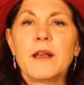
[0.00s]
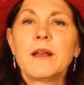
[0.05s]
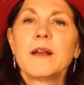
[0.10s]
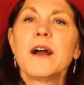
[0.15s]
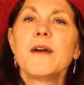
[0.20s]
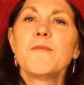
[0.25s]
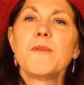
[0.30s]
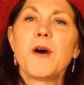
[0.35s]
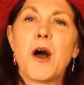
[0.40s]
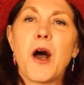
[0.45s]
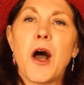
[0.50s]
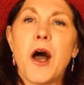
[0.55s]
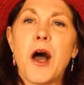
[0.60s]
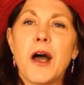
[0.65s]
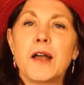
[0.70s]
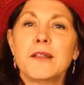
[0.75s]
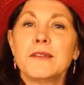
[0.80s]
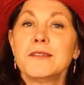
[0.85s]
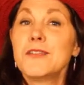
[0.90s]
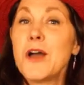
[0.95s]
Come
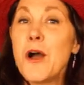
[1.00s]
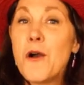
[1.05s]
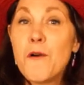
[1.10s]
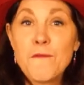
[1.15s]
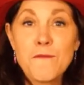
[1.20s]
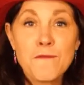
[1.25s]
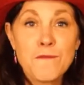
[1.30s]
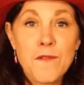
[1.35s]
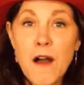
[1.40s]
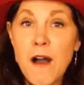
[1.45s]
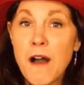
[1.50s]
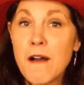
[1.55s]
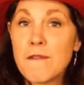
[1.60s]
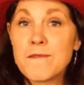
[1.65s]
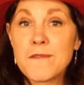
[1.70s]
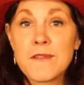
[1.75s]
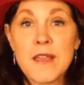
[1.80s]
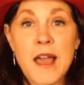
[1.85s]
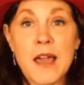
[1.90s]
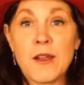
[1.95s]
on, don't fall
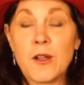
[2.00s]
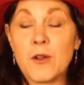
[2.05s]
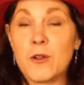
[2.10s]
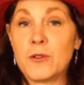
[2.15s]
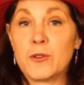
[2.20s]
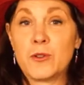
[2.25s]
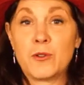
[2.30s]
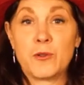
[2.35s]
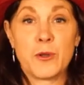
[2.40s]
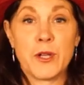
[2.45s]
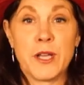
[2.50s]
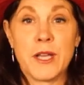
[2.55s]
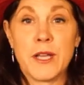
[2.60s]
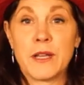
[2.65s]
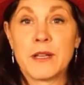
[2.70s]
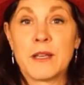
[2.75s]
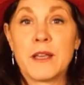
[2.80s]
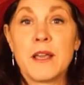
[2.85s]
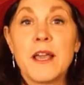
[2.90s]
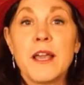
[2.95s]
for that old trick.